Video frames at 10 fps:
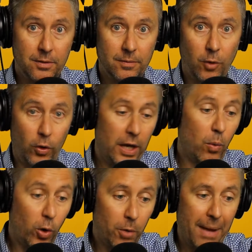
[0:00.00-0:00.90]
or they
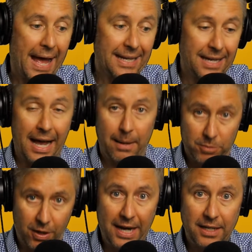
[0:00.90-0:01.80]
were bad
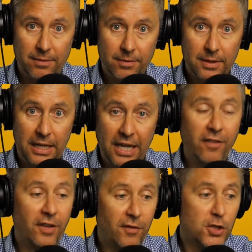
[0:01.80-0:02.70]
times, right?
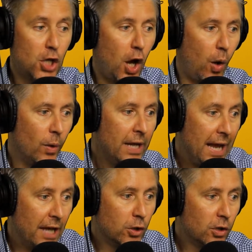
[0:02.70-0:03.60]
Even if so,
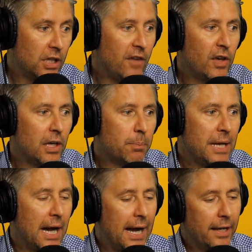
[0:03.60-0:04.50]
and you're leaving it
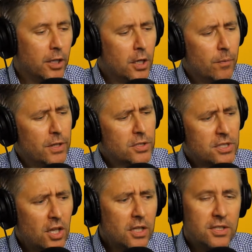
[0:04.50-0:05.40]
behind, there's
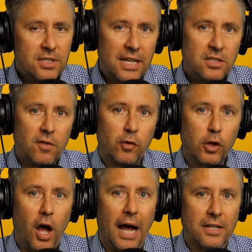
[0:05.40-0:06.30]
still a sense of
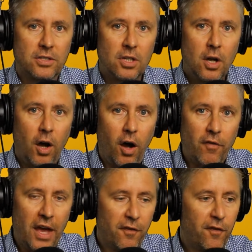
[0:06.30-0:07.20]
loss of
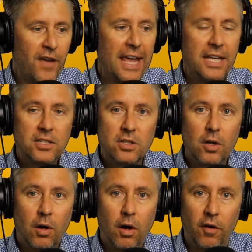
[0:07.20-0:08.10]
that phase
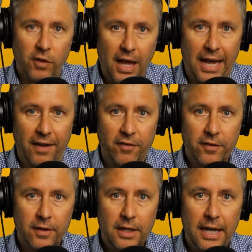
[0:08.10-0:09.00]
of life.
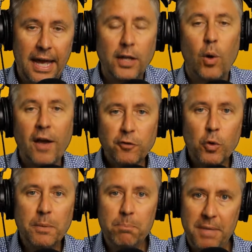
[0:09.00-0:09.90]
And you have to
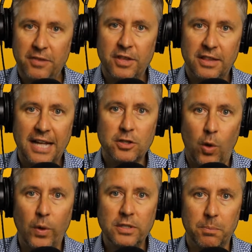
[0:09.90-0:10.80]
admit that that's
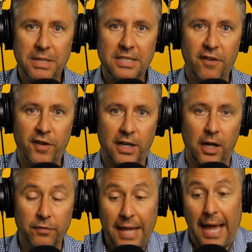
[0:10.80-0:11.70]
going to be
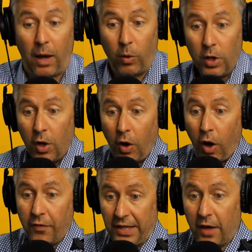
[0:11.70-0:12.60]
difficult. Now,
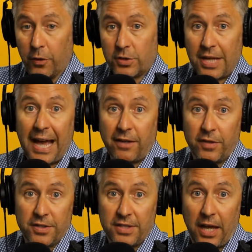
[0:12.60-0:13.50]
on the other side of
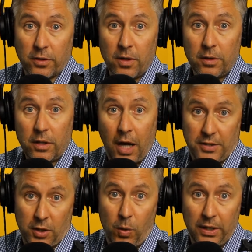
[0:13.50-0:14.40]
the sale,
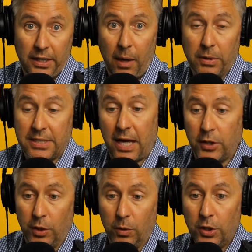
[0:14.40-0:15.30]
consequently, I would tell
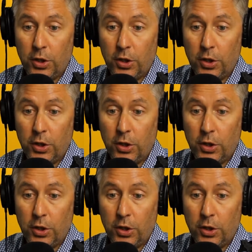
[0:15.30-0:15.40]
you,